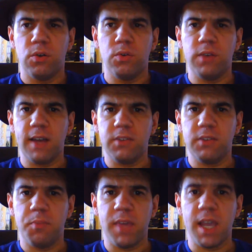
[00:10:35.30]
who got
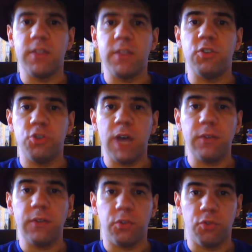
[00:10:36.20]
to be in the
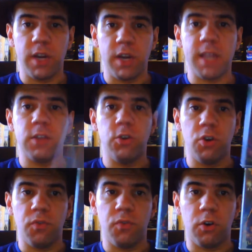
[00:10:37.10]
2003
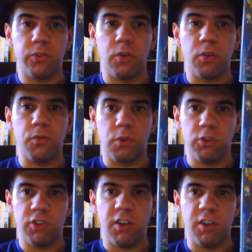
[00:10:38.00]
Universal
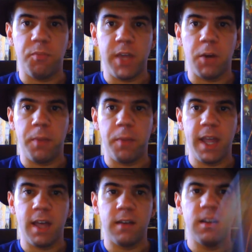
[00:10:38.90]
version of Peter
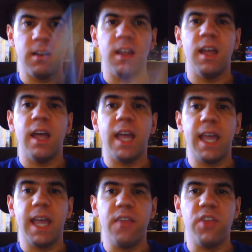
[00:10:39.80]
Pan
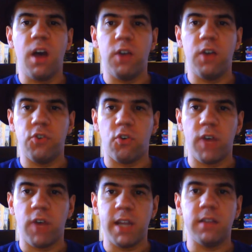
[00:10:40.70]
and the
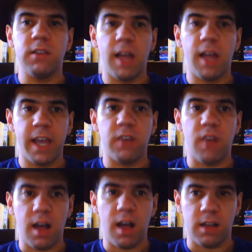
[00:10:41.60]
underrated Lion
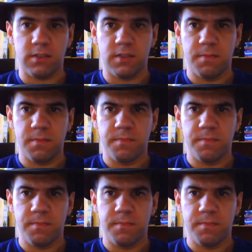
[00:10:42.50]
of Oz.